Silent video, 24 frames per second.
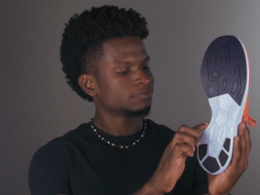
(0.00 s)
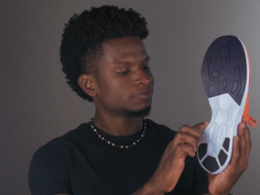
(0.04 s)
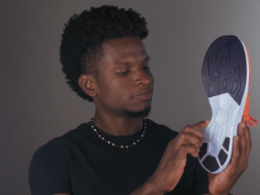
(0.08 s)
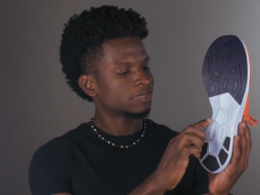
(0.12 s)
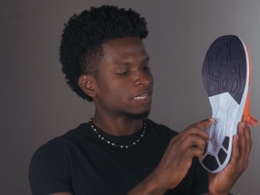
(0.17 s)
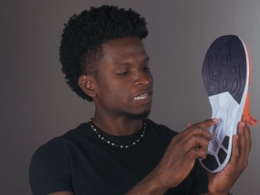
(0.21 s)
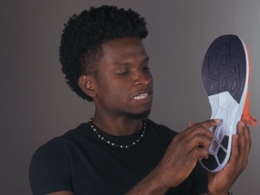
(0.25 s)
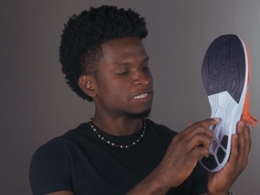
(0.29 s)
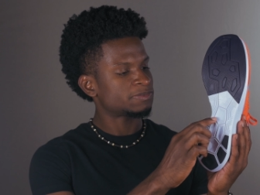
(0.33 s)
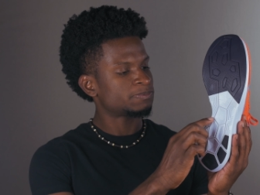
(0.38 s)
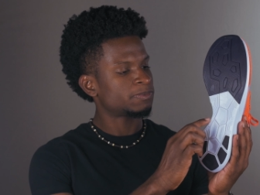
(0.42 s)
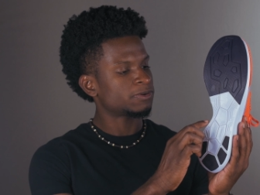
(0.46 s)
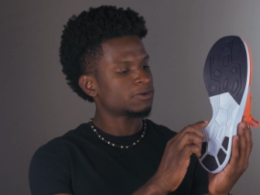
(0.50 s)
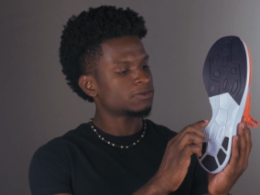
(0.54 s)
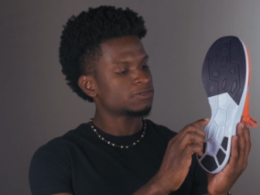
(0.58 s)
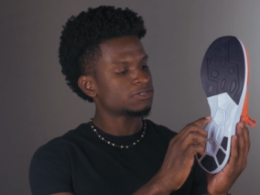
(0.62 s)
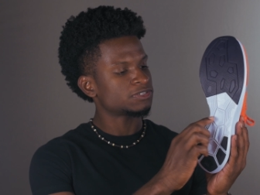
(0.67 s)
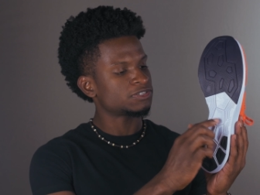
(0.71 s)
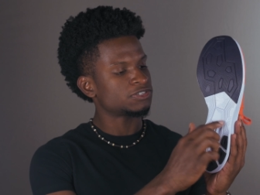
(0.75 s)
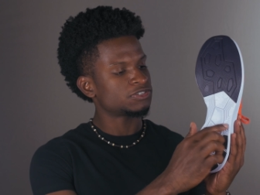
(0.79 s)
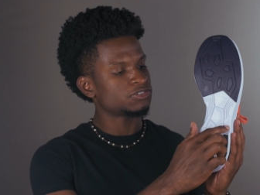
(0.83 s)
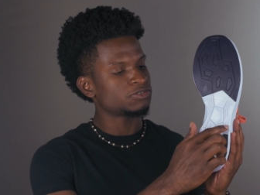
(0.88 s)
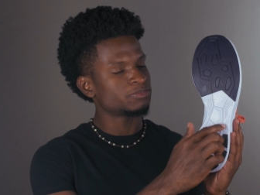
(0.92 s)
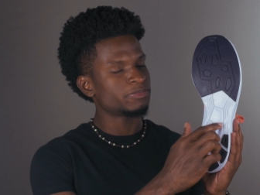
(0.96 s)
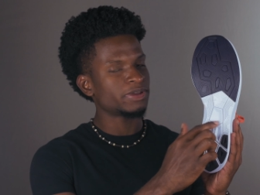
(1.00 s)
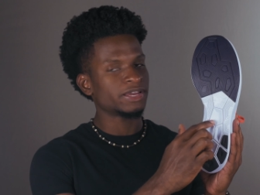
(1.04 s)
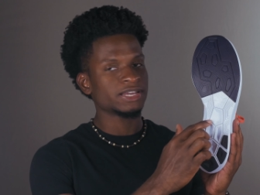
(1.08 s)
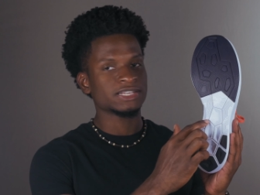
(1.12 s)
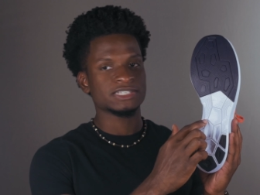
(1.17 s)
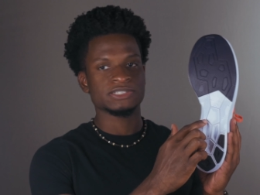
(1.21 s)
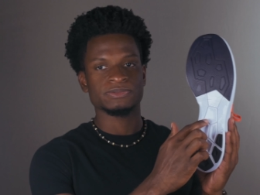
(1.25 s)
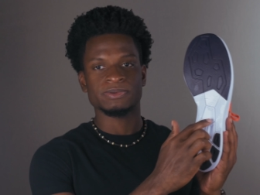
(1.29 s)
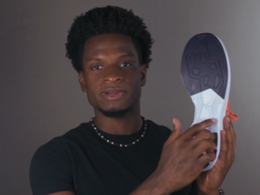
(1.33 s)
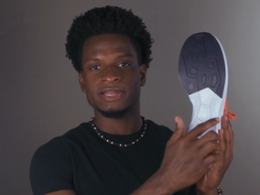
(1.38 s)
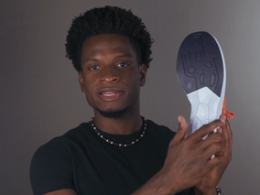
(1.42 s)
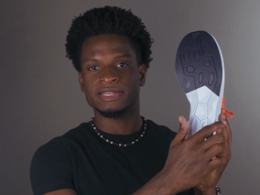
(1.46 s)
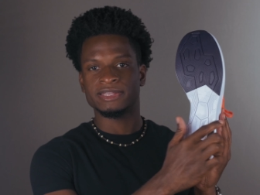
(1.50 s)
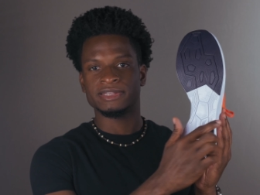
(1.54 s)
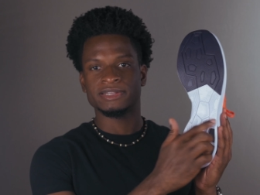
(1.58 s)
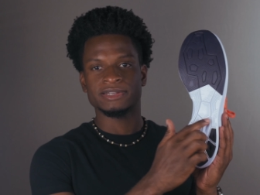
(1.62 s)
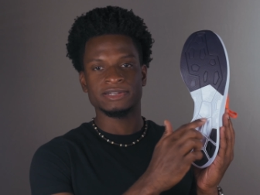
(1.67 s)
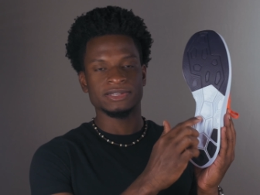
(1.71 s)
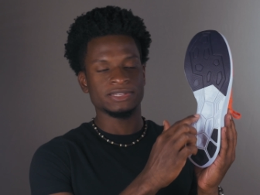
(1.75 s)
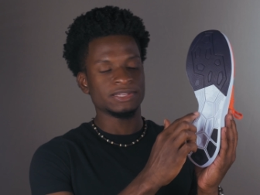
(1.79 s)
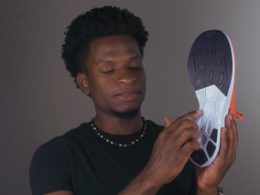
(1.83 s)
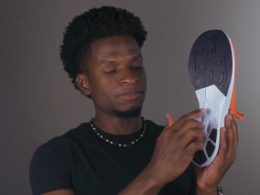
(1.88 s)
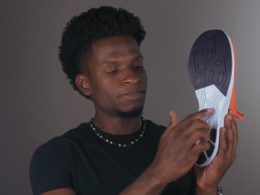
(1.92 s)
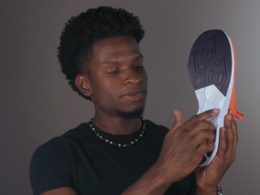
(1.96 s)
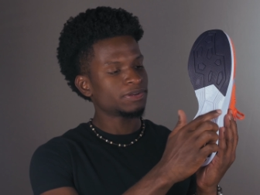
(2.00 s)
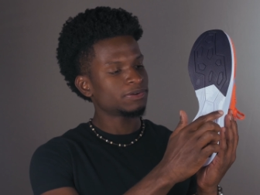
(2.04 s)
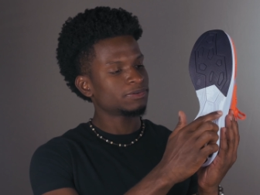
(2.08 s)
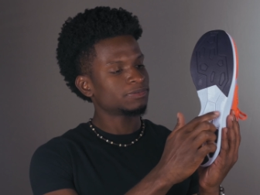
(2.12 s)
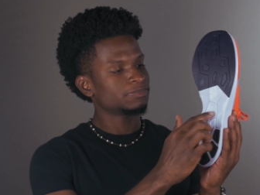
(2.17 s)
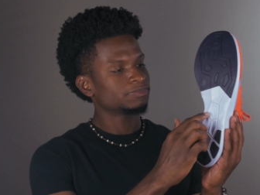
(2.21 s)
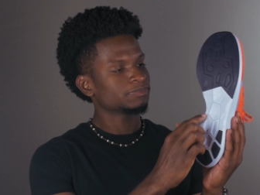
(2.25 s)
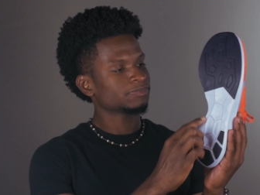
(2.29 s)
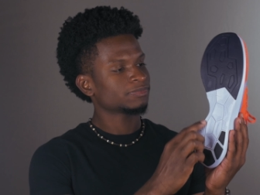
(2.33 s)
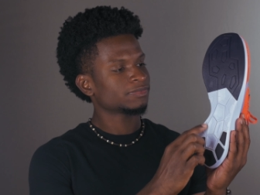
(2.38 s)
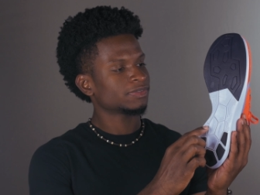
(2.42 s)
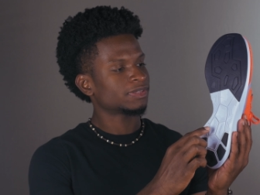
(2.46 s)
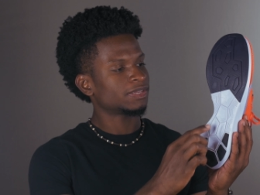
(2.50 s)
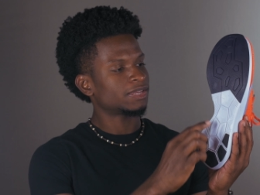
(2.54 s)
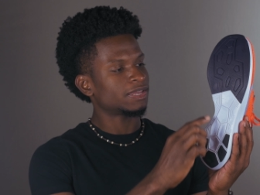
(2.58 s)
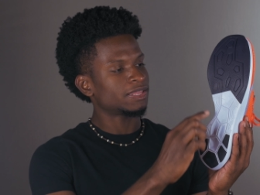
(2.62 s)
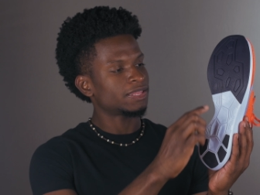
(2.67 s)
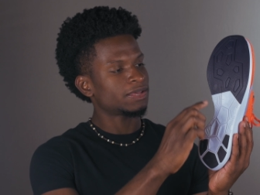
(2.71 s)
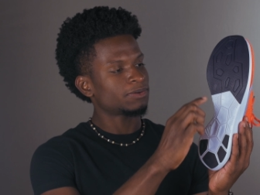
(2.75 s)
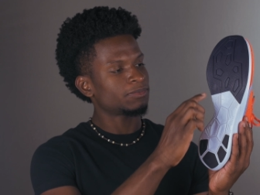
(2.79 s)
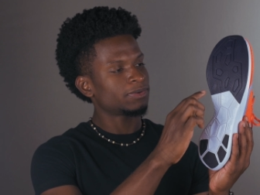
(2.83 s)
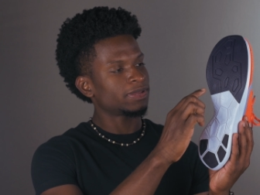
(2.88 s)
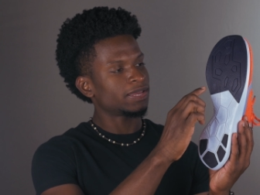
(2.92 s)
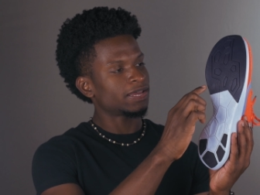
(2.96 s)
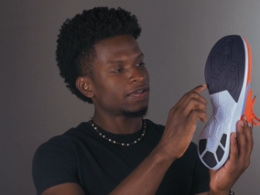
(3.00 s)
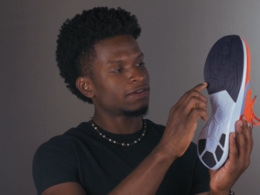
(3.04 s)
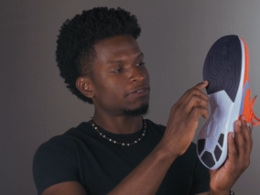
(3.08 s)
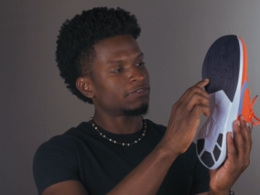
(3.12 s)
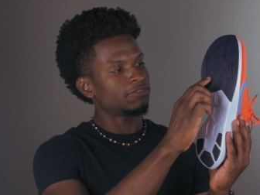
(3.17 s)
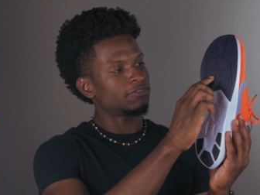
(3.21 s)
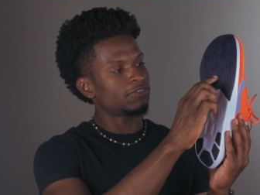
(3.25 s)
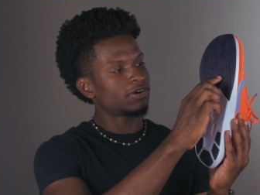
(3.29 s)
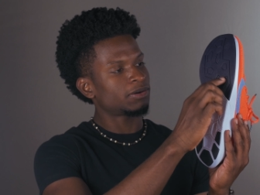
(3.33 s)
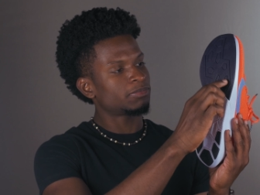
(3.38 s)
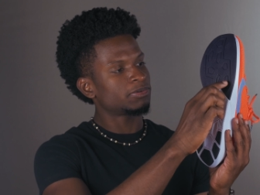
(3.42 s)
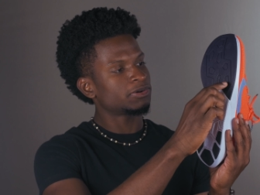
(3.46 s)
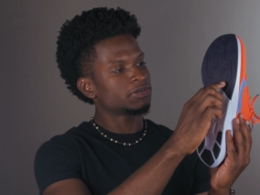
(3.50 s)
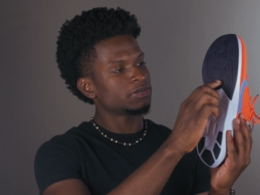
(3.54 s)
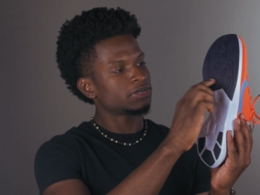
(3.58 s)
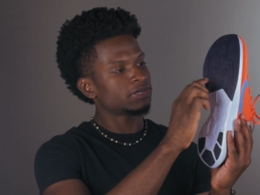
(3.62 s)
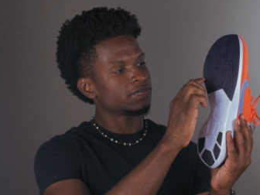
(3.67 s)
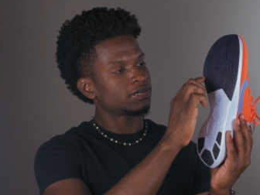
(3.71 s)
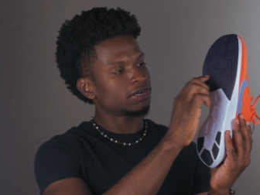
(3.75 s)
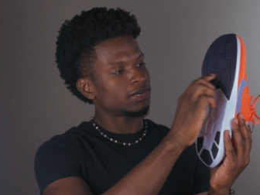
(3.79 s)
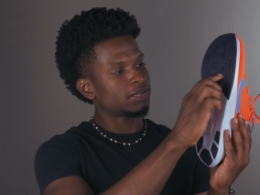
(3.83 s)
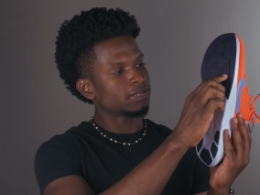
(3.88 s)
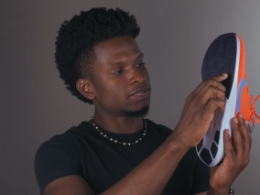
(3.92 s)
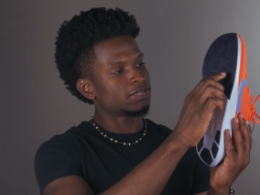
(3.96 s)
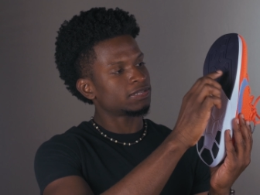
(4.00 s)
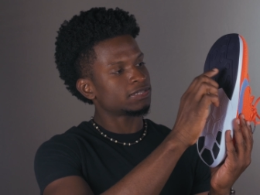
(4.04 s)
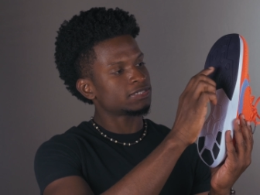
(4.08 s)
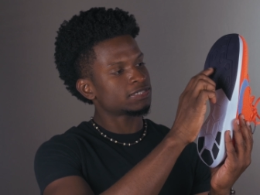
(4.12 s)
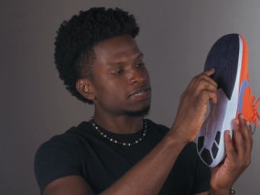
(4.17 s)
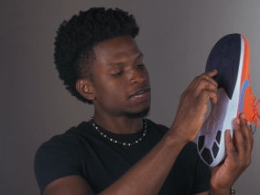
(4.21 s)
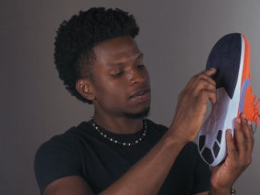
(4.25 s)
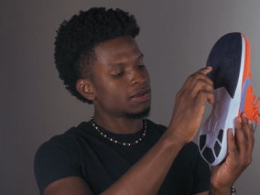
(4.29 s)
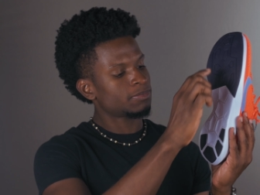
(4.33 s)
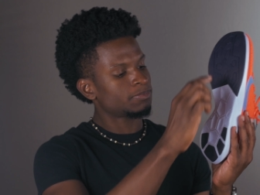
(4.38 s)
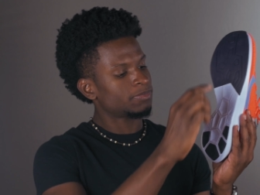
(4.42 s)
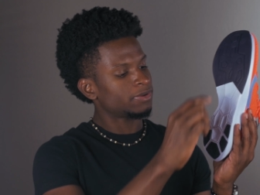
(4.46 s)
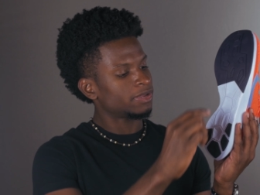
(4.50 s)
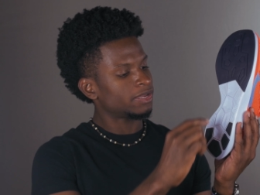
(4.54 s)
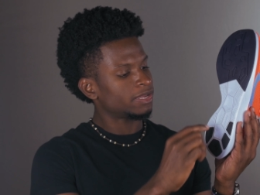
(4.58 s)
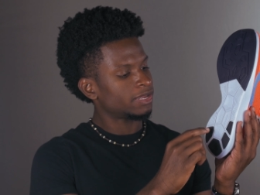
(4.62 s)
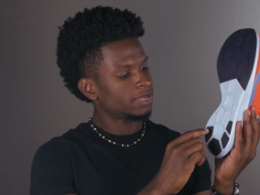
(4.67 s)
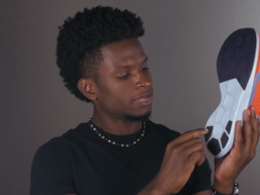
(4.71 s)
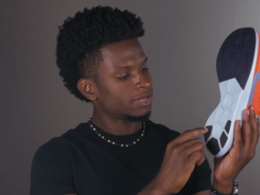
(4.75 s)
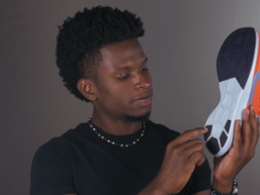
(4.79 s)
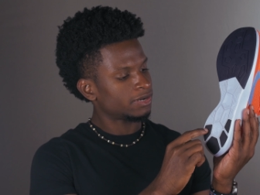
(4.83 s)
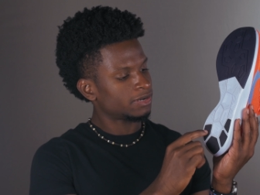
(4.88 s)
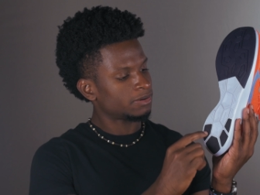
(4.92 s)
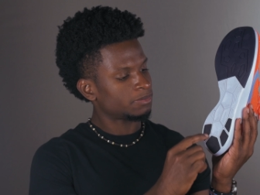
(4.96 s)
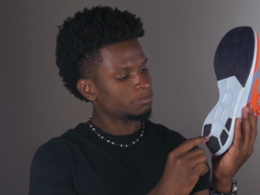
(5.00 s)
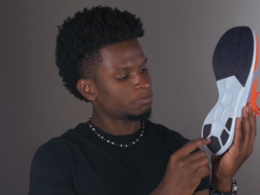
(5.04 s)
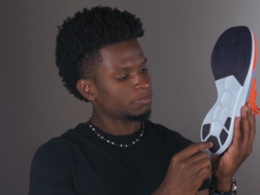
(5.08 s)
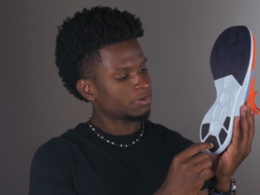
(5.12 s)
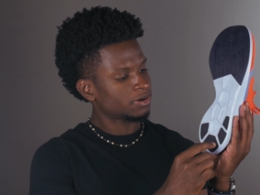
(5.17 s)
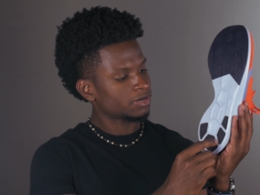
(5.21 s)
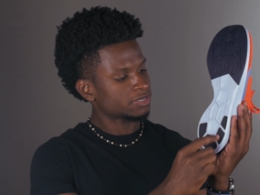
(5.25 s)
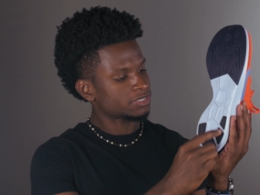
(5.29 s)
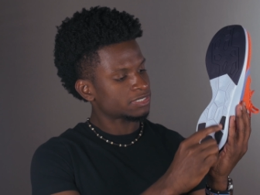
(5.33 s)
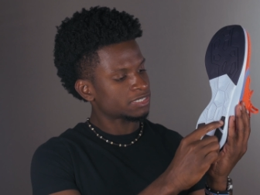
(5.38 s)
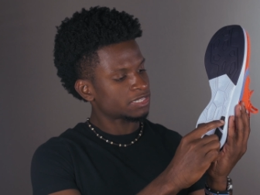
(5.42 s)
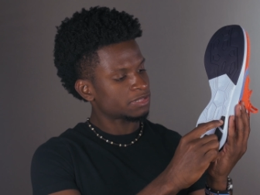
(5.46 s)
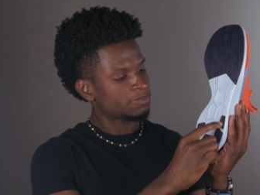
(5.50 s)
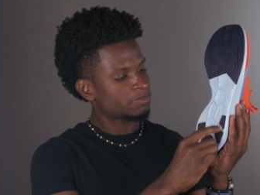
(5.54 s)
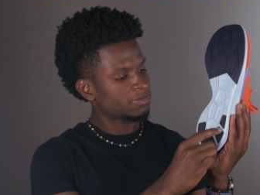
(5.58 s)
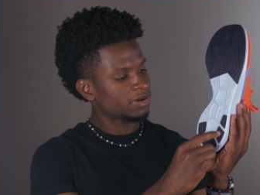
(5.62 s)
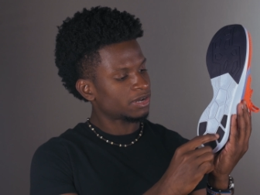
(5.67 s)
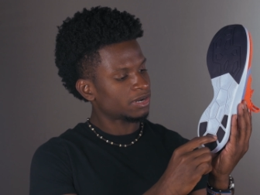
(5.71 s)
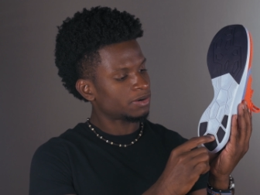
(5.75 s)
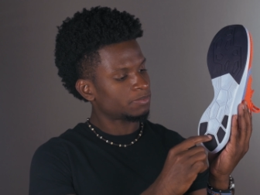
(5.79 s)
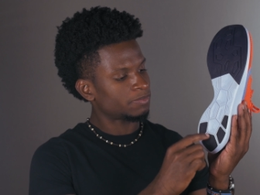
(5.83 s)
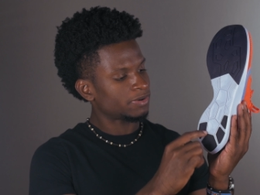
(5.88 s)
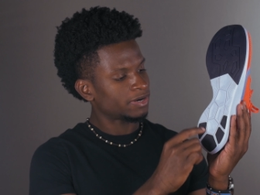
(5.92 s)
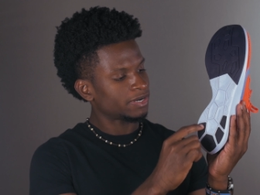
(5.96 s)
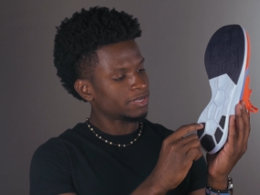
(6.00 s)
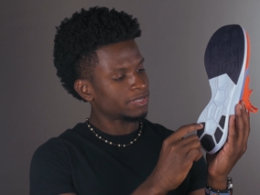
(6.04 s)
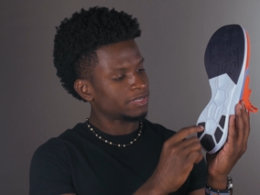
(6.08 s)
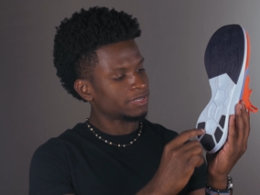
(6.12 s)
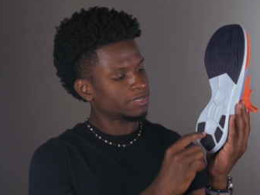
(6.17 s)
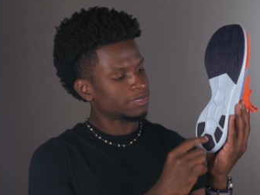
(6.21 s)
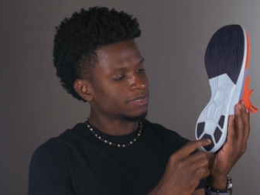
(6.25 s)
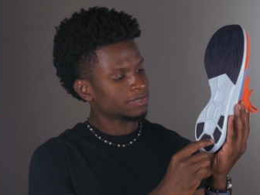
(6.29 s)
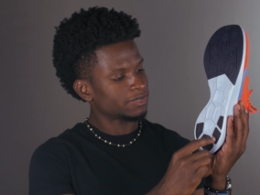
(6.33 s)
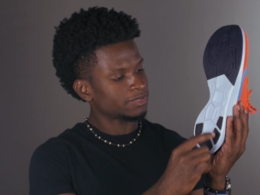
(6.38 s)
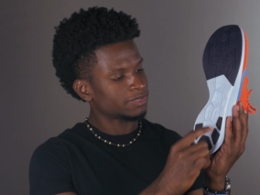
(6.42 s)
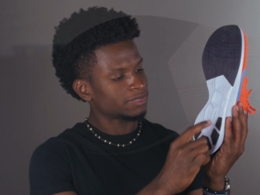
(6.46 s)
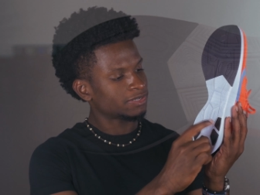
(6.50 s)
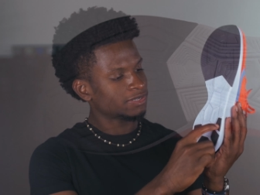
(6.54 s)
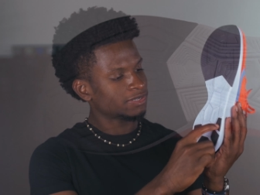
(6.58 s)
exposed Zoom X right here in the middle, and then we have rubber on the top and parts of the bottom right here.